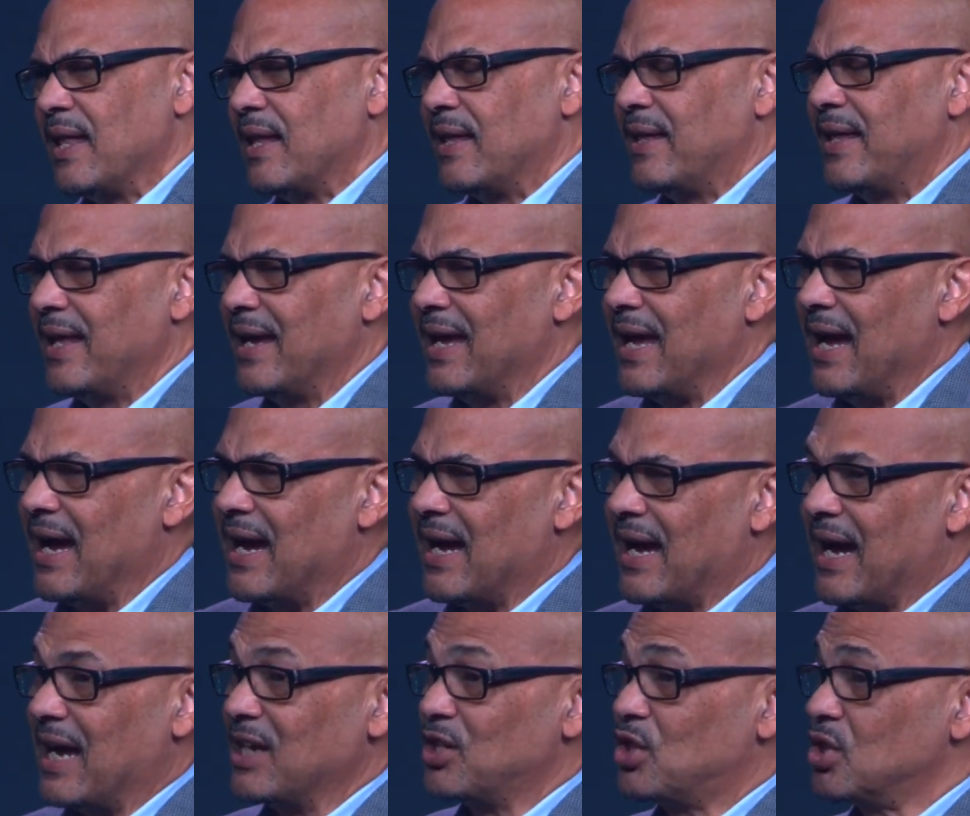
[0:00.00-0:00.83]

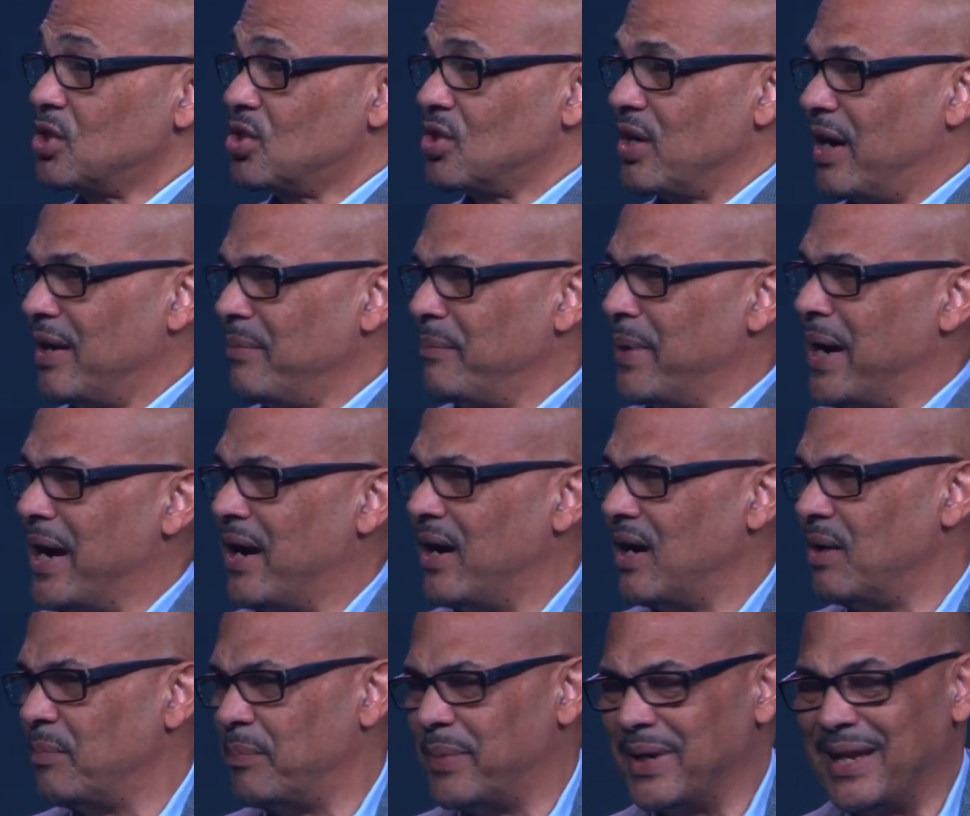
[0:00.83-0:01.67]
I just got
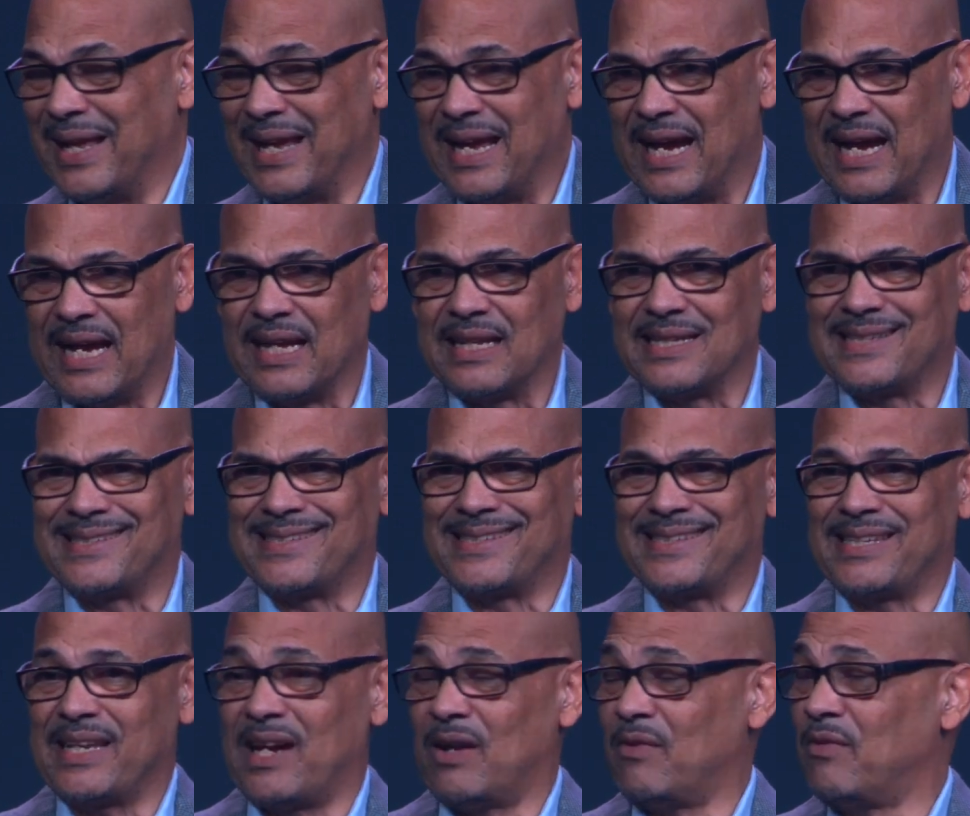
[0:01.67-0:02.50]
married, but they had
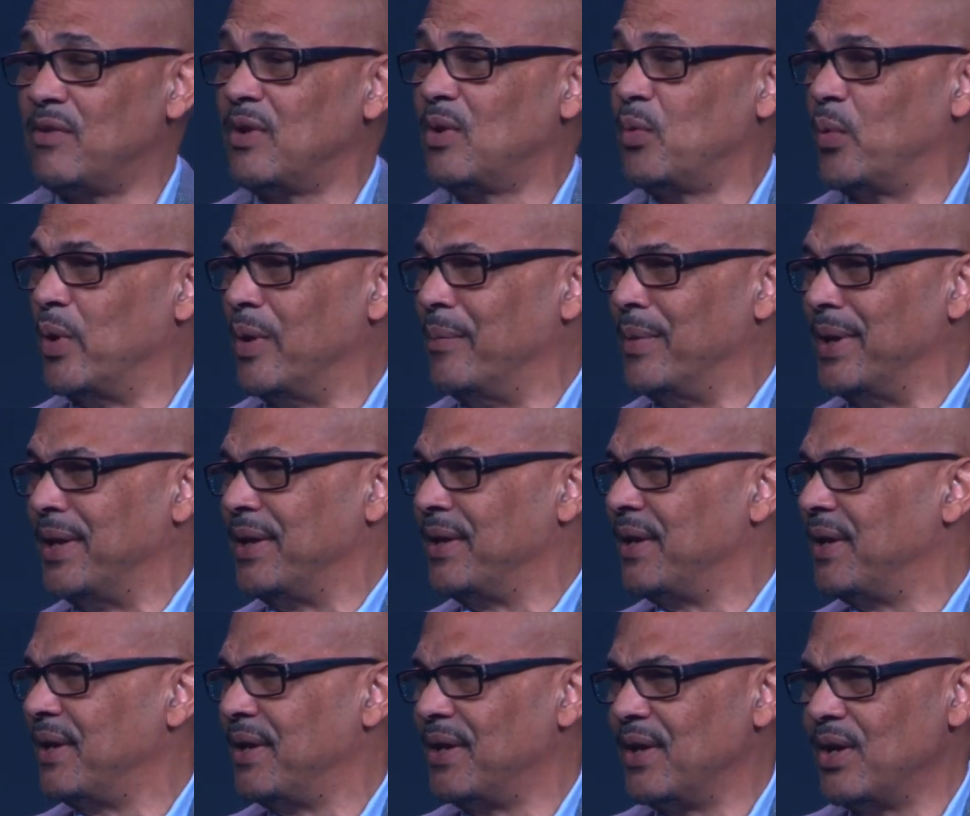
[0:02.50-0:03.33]
several
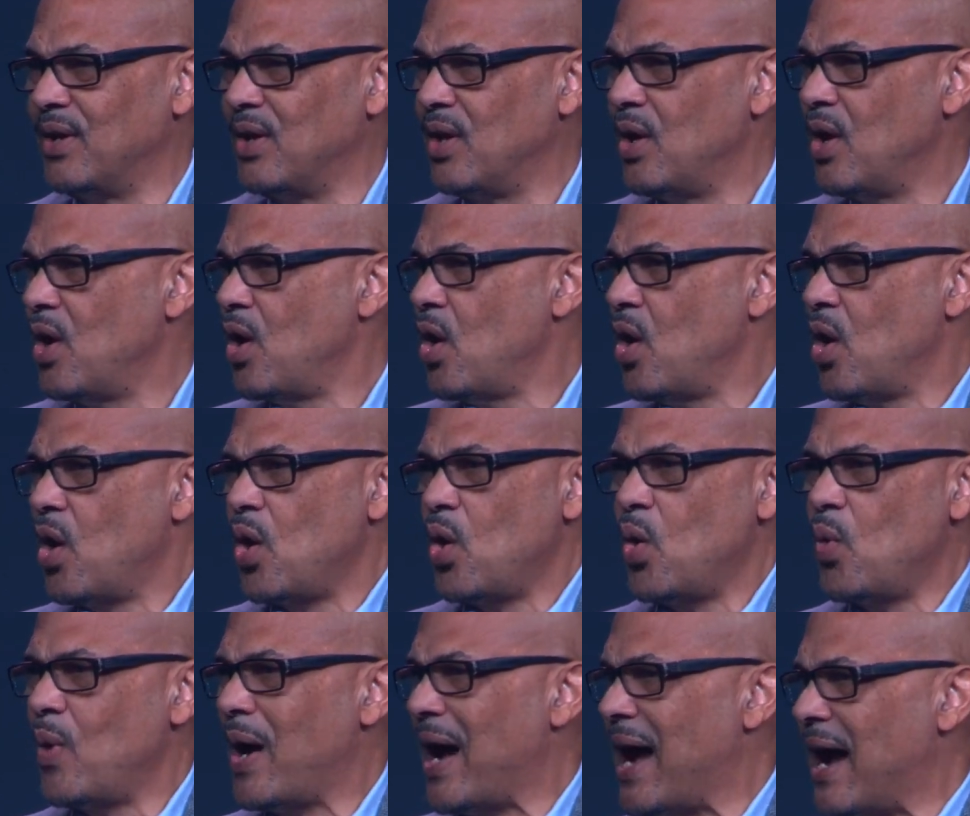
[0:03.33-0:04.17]
women
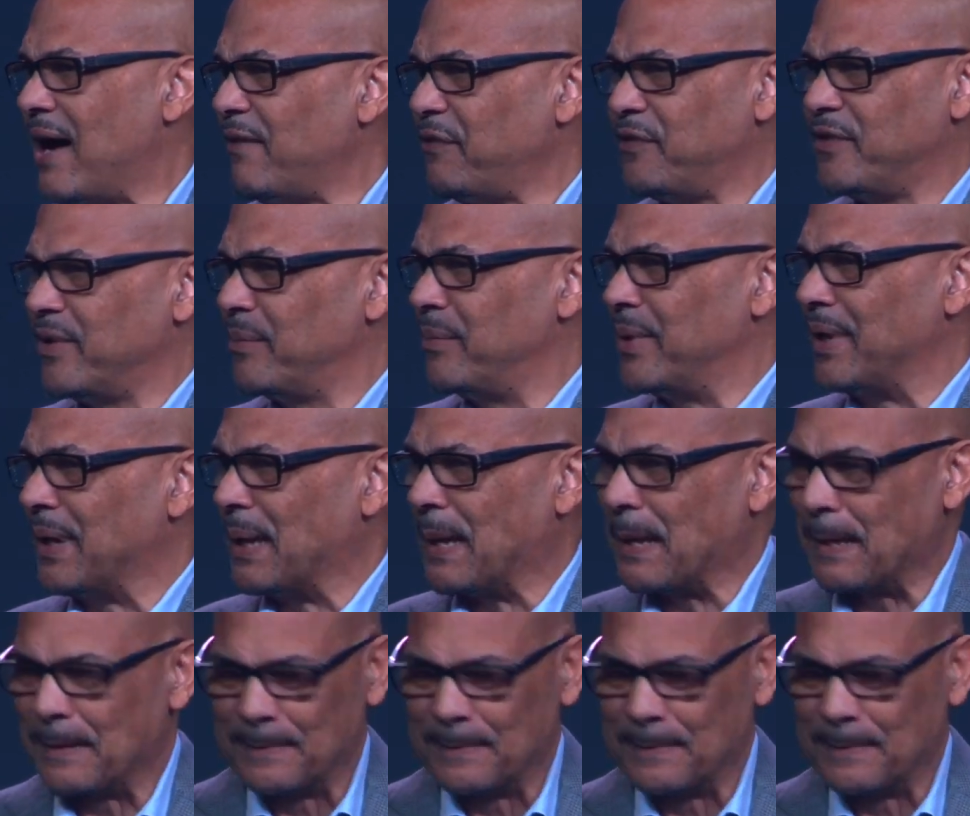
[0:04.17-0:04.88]
who were after me.